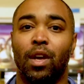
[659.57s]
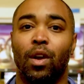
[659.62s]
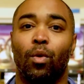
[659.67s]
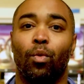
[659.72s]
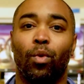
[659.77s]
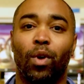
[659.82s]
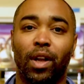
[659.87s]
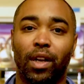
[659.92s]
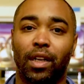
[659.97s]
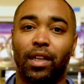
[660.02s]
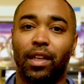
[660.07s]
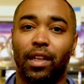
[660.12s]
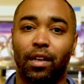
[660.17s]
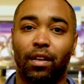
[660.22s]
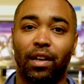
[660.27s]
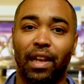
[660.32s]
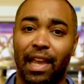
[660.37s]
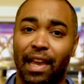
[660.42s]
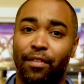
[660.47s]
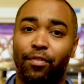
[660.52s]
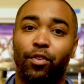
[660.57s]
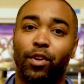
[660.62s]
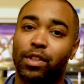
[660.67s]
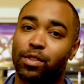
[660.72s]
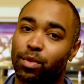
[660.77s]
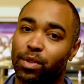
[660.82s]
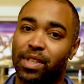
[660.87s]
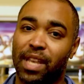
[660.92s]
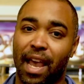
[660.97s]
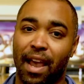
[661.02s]
1 a little left,
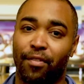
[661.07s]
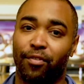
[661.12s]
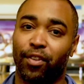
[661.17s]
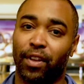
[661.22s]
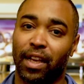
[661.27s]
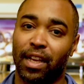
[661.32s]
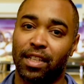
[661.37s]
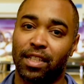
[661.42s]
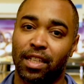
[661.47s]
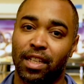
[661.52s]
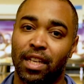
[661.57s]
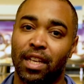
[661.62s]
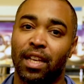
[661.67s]
which was half flush.